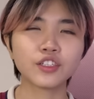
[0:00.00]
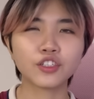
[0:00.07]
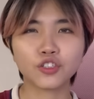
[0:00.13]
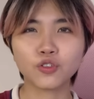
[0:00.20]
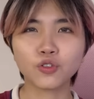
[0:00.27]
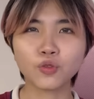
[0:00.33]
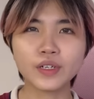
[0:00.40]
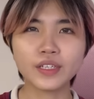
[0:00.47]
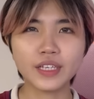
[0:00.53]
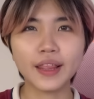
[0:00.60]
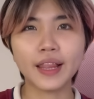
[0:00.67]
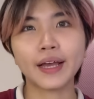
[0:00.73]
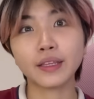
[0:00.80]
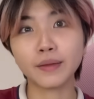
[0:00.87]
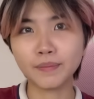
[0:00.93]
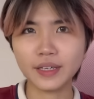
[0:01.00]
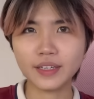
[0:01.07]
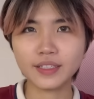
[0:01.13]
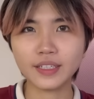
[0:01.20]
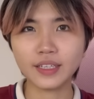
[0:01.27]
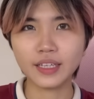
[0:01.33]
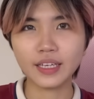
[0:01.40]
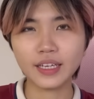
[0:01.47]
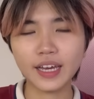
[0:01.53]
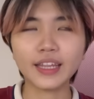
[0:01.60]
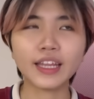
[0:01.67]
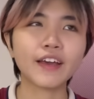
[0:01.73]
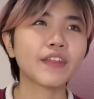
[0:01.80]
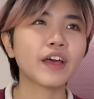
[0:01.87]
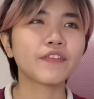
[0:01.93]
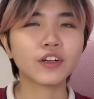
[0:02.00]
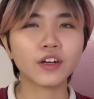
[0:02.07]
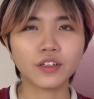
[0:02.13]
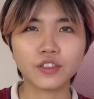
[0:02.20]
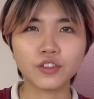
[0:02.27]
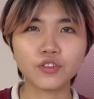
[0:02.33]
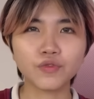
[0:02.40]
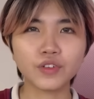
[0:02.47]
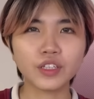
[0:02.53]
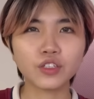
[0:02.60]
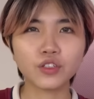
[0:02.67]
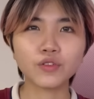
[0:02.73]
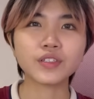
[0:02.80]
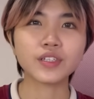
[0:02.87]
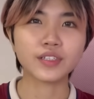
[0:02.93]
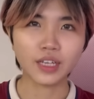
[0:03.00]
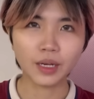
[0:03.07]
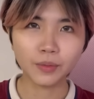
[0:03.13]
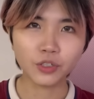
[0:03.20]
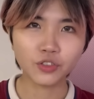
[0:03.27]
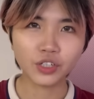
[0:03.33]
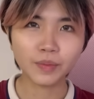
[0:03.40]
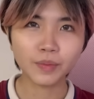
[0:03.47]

school was in like the big city and I've never gotten to really use the subway train